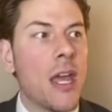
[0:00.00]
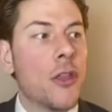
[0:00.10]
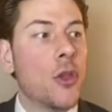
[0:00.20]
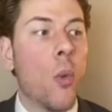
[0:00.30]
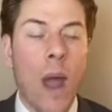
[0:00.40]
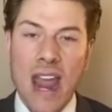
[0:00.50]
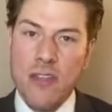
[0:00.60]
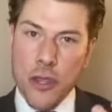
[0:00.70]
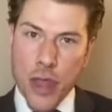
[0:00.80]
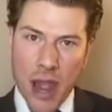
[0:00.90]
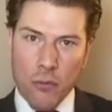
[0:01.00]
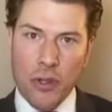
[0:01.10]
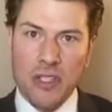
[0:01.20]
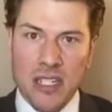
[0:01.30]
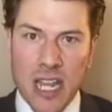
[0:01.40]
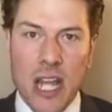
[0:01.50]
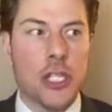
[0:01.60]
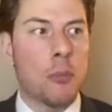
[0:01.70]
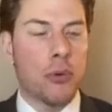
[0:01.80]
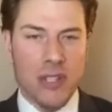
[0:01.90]
the way that real estate
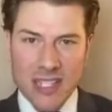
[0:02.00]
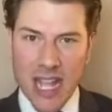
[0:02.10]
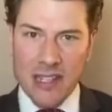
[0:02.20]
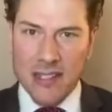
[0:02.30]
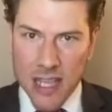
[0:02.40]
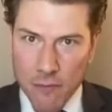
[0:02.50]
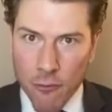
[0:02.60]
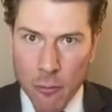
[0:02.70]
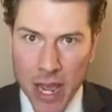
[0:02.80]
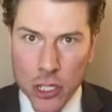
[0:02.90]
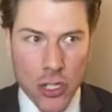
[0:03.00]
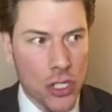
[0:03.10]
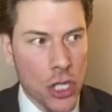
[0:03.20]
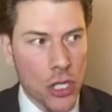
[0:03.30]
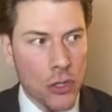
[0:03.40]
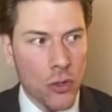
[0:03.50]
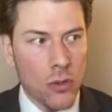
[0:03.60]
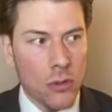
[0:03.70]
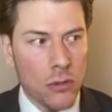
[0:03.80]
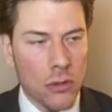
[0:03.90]
agent presents the information to you,
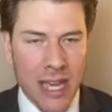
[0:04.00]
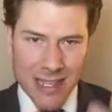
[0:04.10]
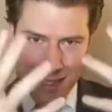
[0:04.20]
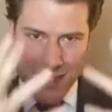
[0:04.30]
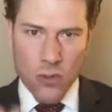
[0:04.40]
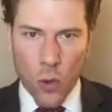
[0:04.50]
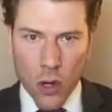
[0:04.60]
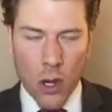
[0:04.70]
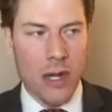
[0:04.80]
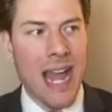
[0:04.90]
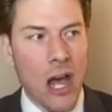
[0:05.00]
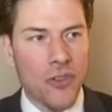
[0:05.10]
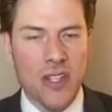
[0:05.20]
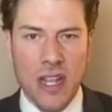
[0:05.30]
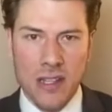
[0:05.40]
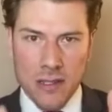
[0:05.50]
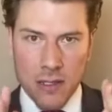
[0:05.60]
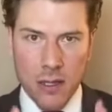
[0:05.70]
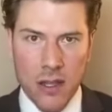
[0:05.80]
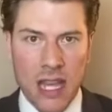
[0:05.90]
his or her countenance,
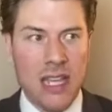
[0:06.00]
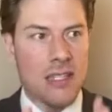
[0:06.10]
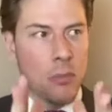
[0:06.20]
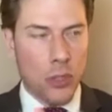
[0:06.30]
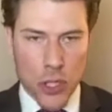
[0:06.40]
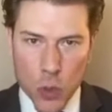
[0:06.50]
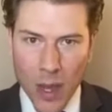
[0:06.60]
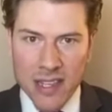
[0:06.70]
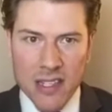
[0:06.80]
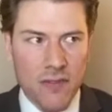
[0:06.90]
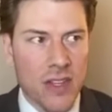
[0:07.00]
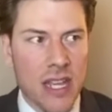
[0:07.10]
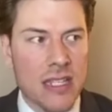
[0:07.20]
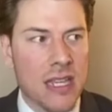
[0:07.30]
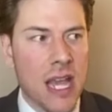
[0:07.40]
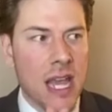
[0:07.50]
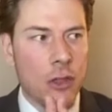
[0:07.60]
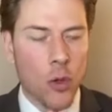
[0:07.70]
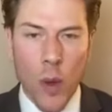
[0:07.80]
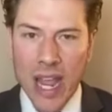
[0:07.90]
his persuasiveness,
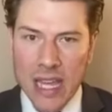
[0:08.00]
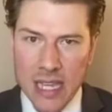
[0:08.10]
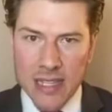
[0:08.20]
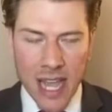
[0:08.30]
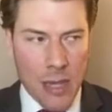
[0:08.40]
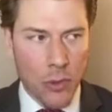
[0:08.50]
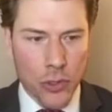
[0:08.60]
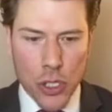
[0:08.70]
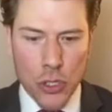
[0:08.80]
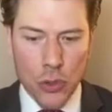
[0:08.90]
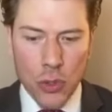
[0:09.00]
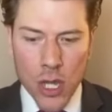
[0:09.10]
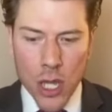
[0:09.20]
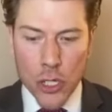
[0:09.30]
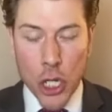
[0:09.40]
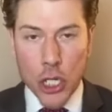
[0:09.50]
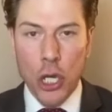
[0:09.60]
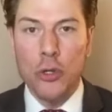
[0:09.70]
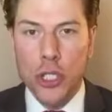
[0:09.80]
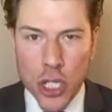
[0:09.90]
the way he's able to
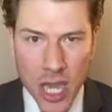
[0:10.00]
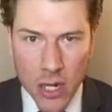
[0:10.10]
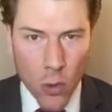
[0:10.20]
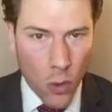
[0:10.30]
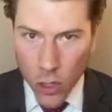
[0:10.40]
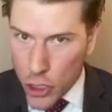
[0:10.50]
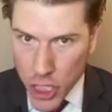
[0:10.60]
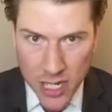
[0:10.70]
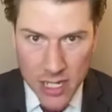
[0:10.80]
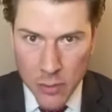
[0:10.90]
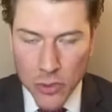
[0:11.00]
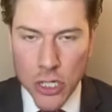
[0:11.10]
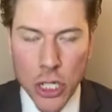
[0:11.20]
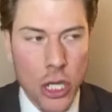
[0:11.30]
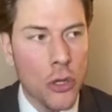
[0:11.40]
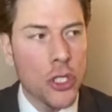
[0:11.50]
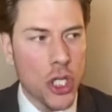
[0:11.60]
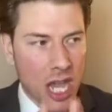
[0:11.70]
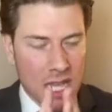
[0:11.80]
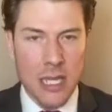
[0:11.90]
negotiate or she's able to
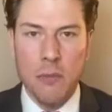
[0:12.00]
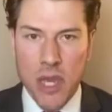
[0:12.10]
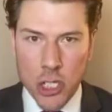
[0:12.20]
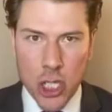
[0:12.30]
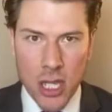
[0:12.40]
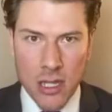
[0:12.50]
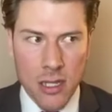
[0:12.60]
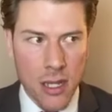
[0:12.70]
negotiate commission